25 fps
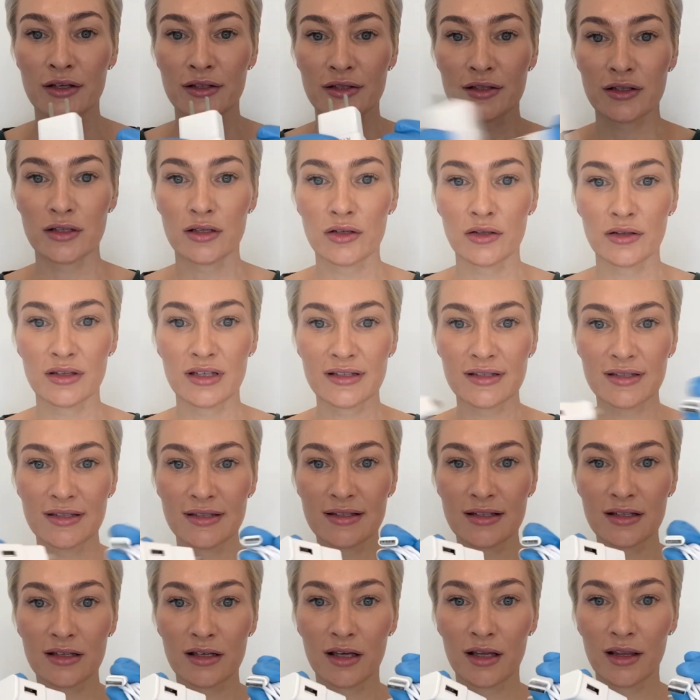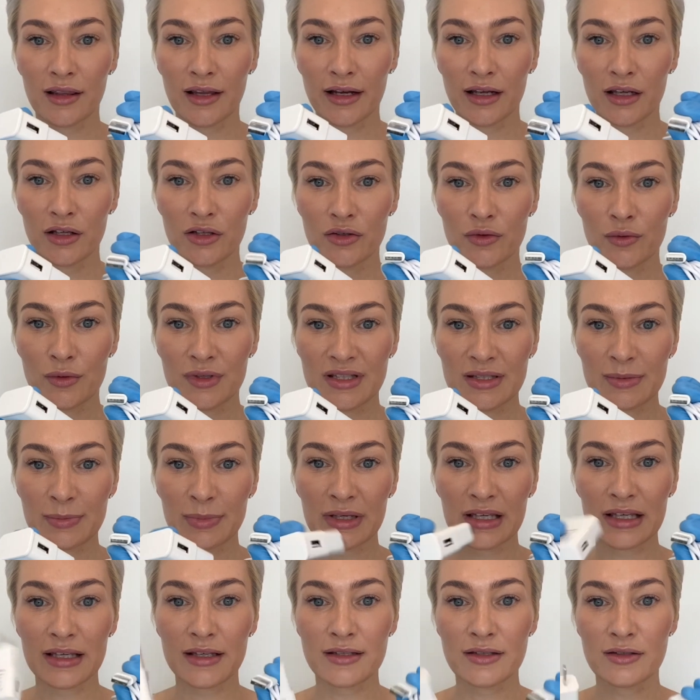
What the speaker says: So this is like a USB.